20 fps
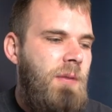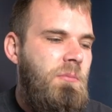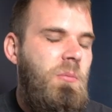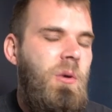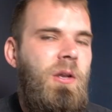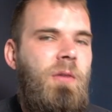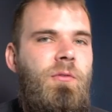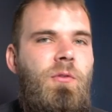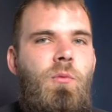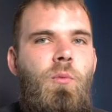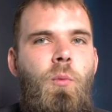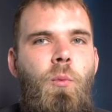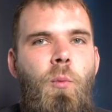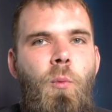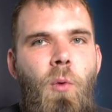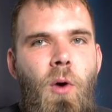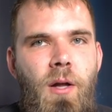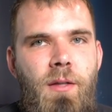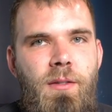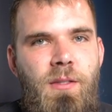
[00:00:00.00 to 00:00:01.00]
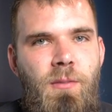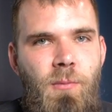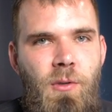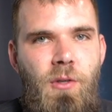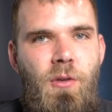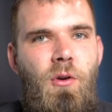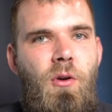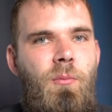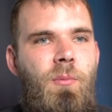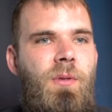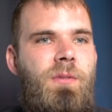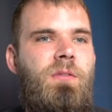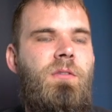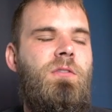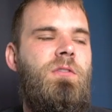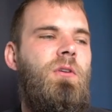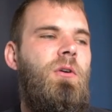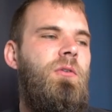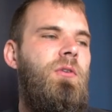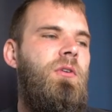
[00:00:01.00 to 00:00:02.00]
But if you want to be your own
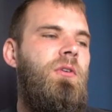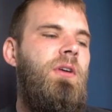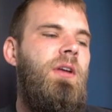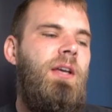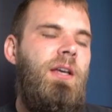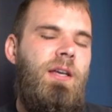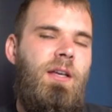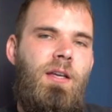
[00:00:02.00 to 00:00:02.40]
business owner,